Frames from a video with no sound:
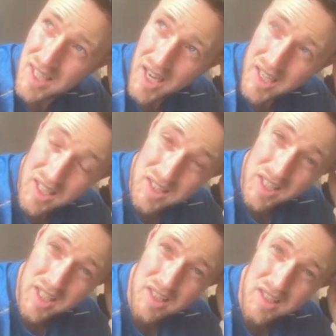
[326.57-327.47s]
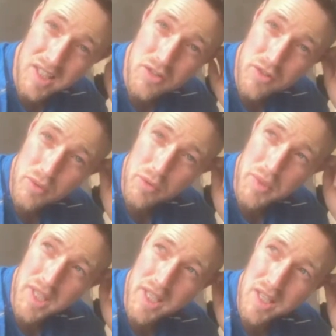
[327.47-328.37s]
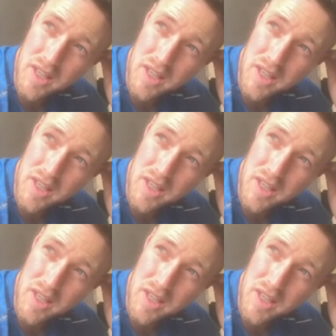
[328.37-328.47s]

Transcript: little niggling injury with my knee.